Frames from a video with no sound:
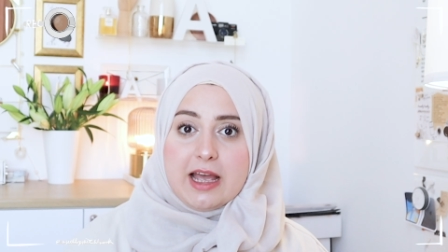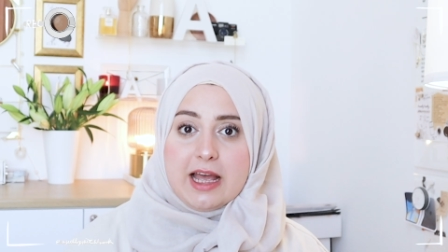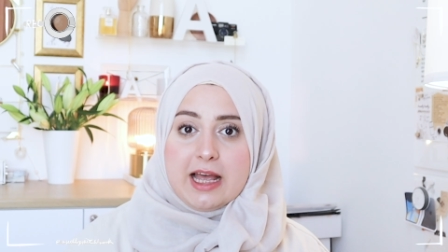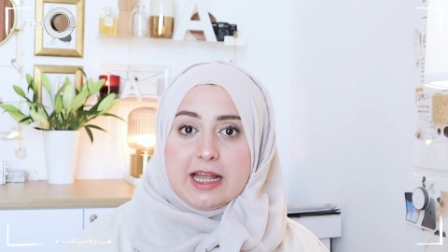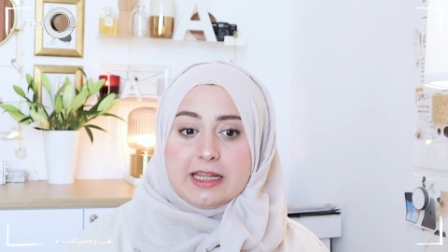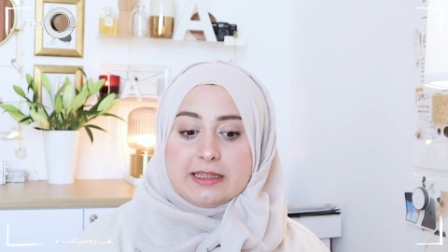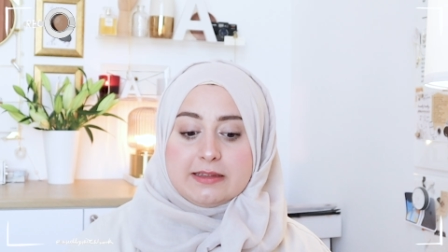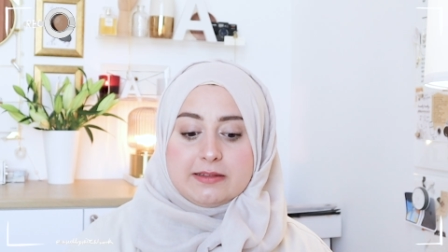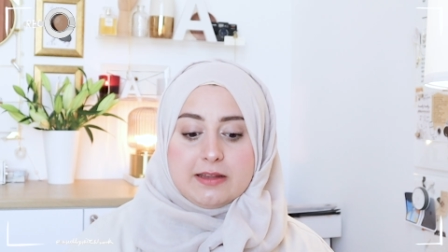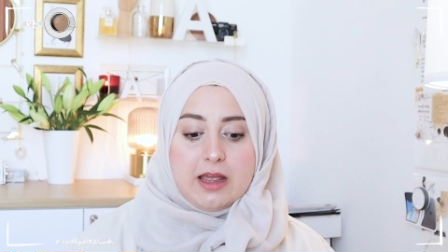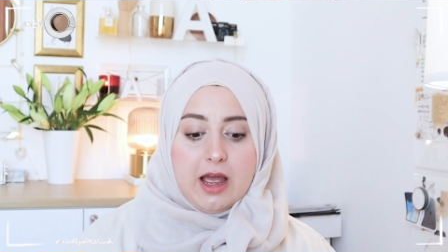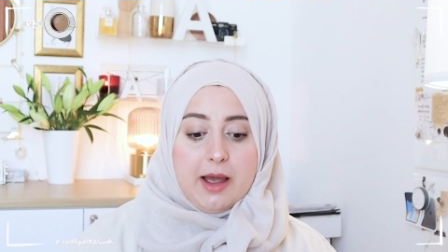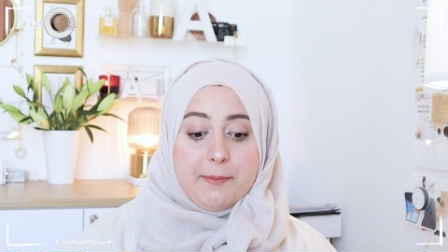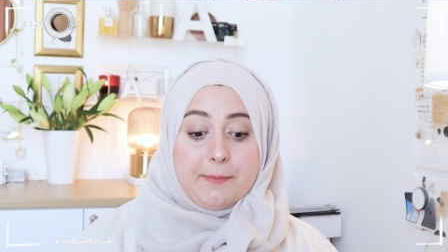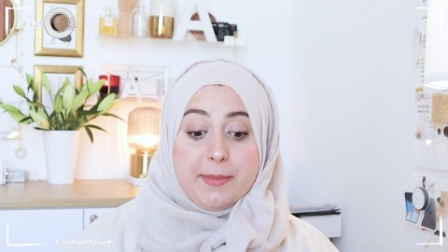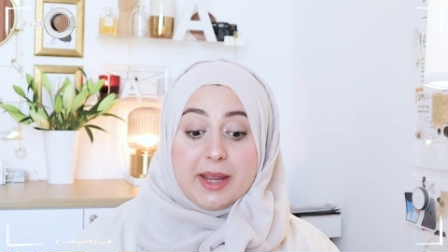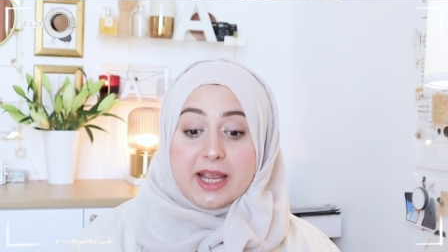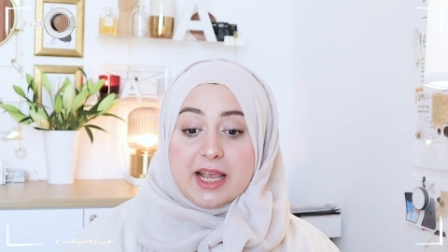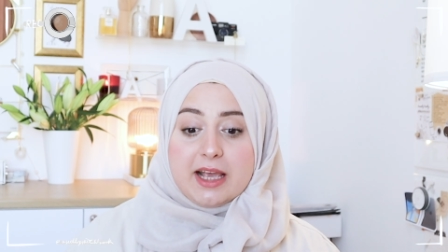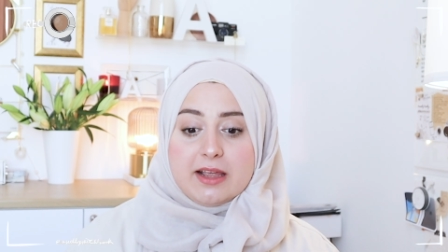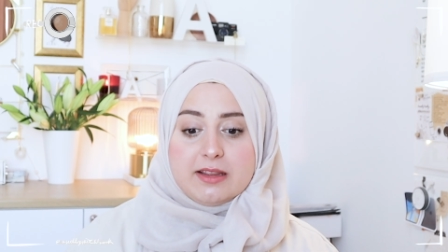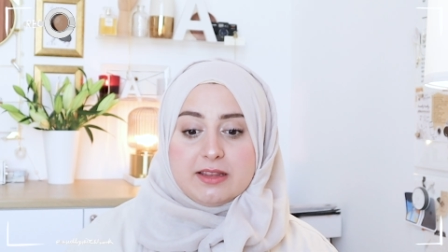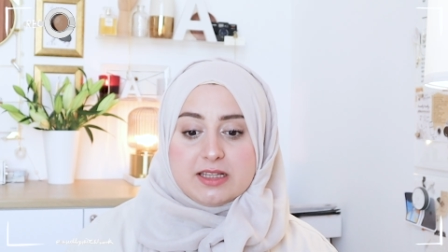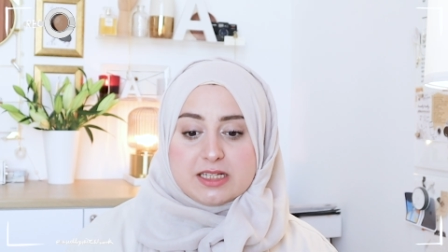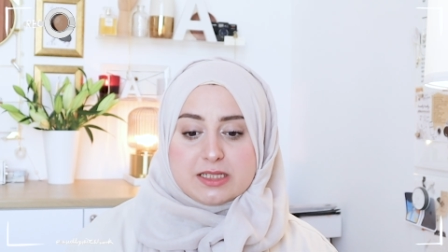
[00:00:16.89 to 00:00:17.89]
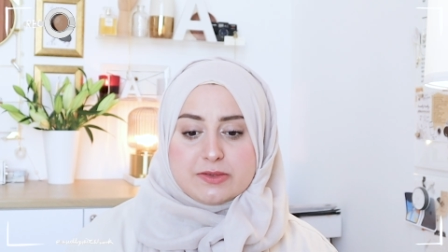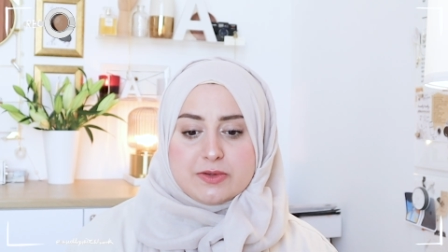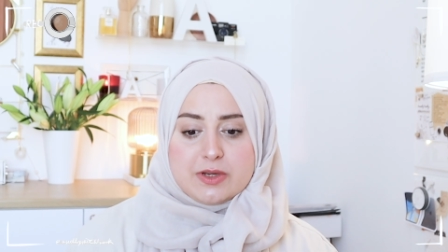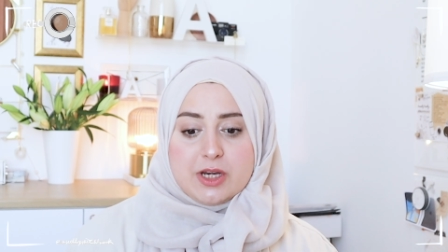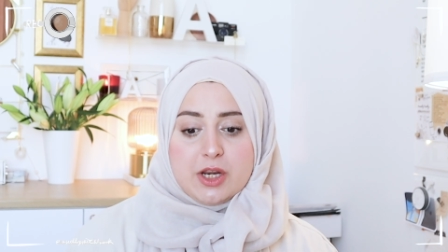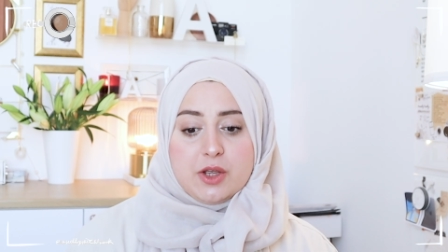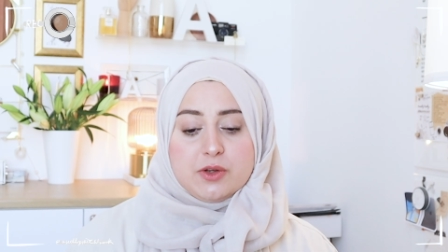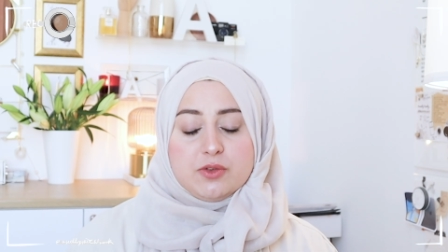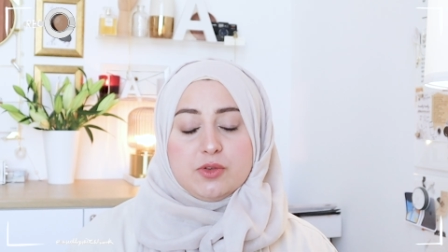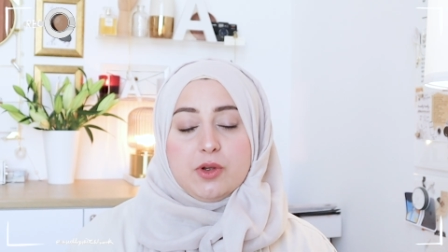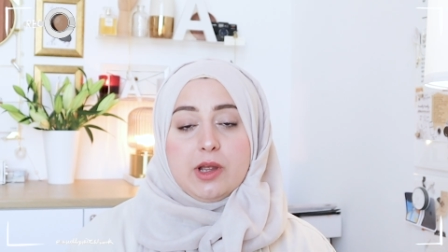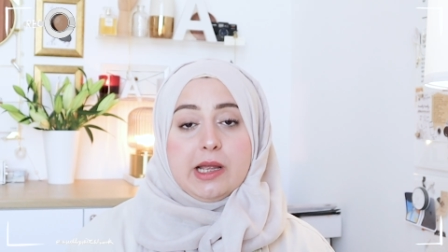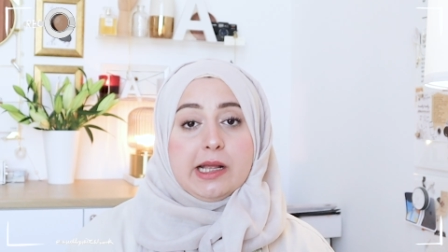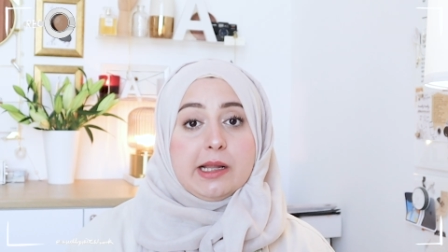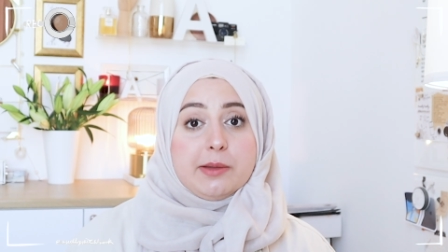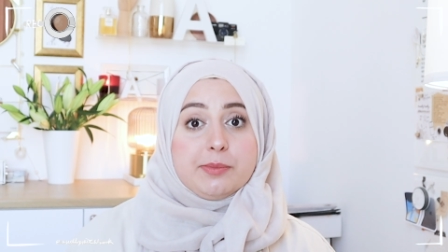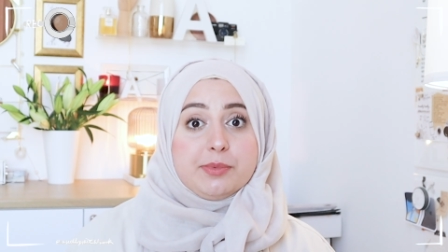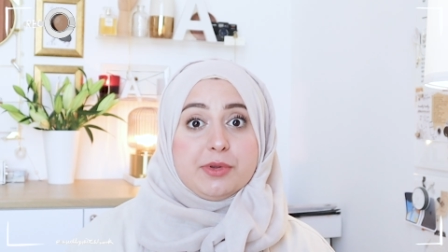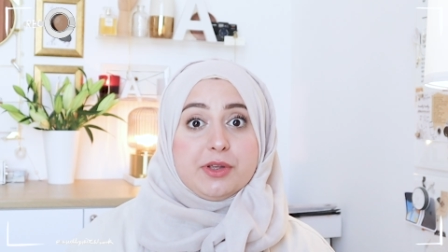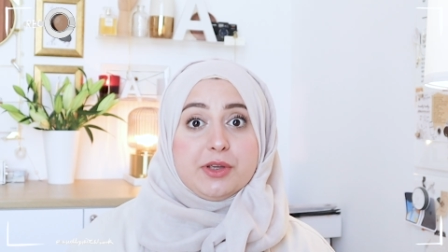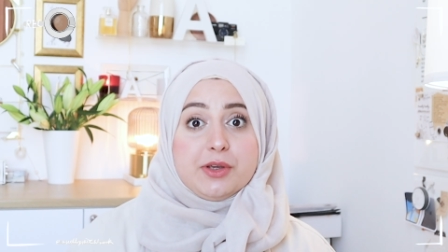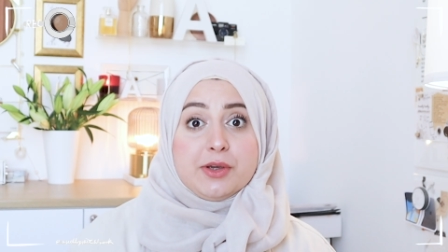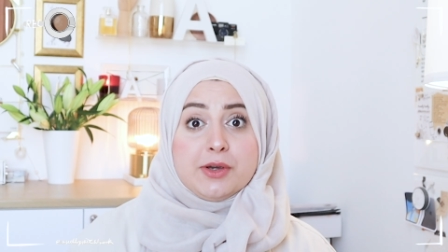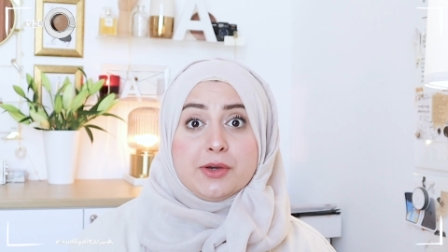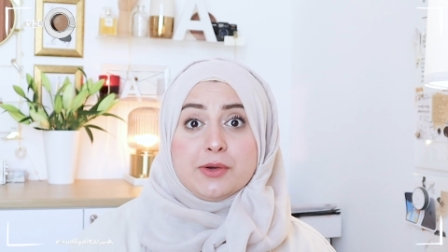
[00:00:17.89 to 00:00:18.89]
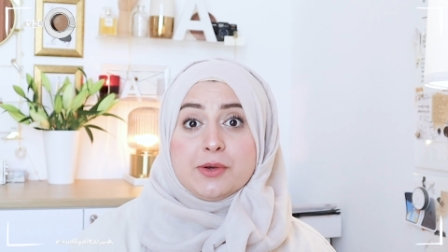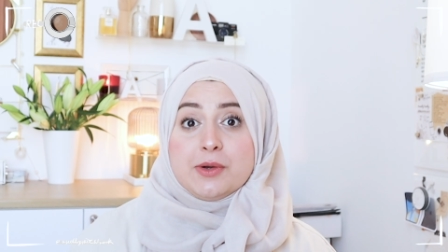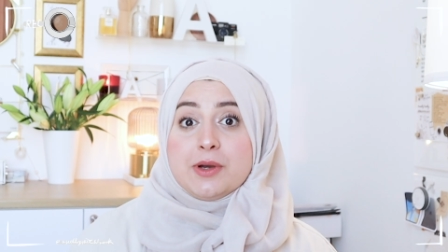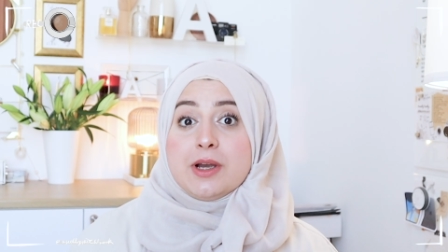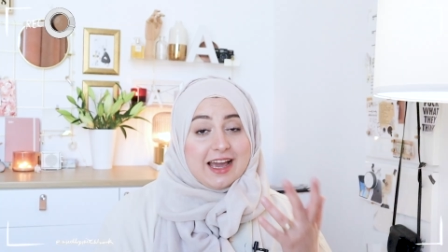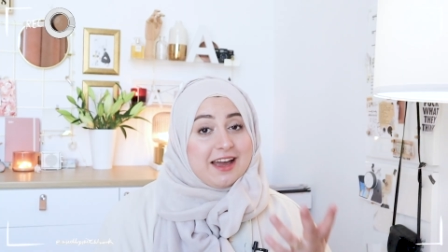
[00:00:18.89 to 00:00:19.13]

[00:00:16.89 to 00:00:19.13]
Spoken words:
and I'm making this video to help you